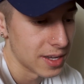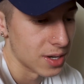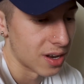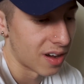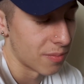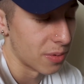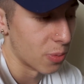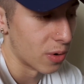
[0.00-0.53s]

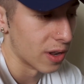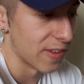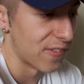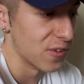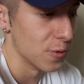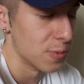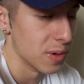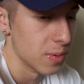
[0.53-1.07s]
I've been one of the
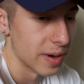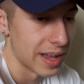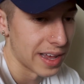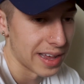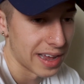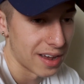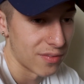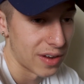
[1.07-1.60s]
few people
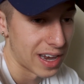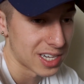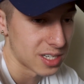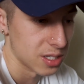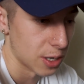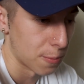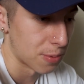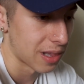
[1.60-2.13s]
that have
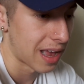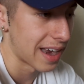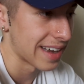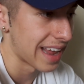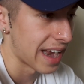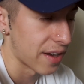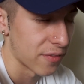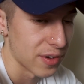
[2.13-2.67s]
actually applied
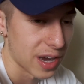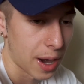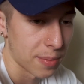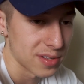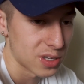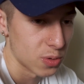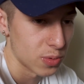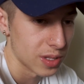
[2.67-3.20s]
every
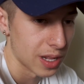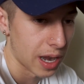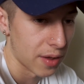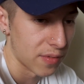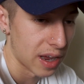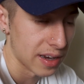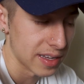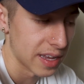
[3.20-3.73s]
opportunity that
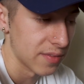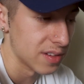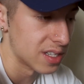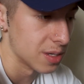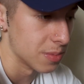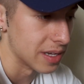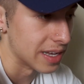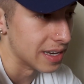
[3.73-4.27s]
I've had given
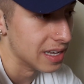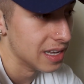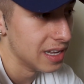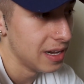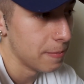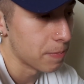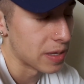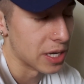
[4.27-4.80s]
to me, and,
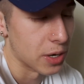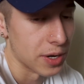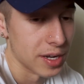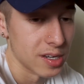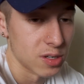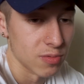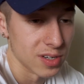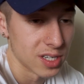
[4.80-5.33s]

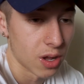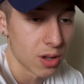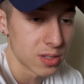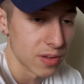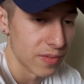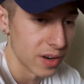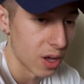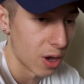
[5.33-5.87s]
here's the result
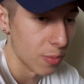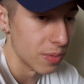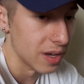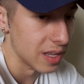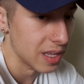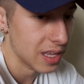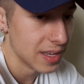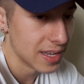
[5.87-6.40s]
of it all.
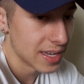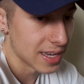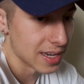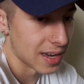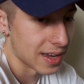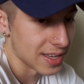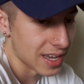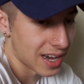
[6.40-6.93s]
But,
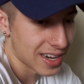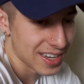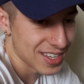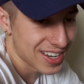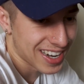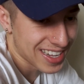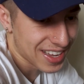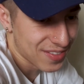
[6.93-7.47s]
y'all,
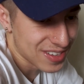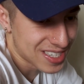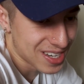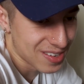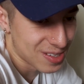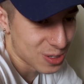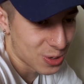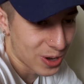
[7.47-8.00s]
you got to give
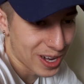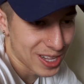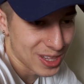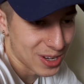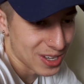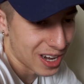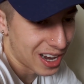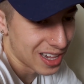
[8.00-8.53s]
yourself some credit,
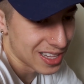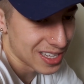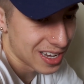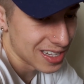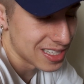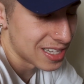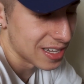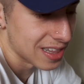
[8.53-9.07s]
though.
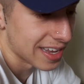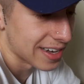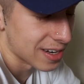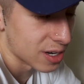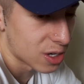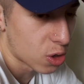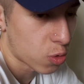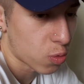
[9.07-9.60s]
Y'all laid
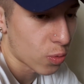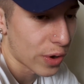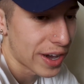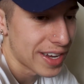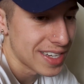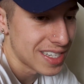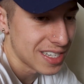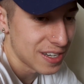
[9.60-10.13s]
a
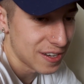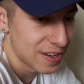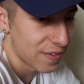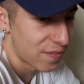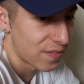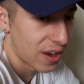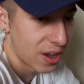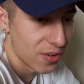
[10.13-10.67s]
crazy
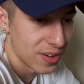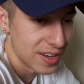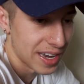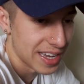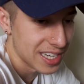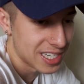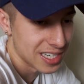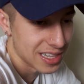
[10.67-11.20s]

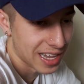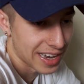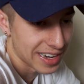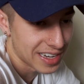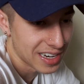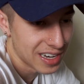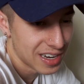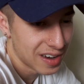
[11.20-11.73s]
foundation,
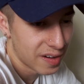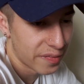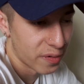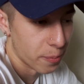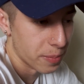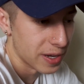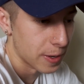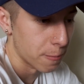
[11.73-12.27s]
like, for
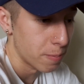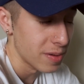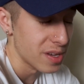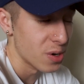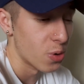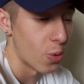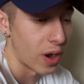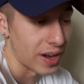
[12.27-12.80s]
me to
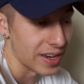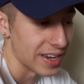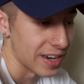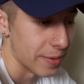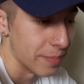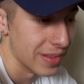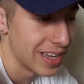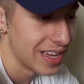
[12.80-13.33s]
be who I
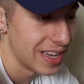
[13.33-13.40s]
am.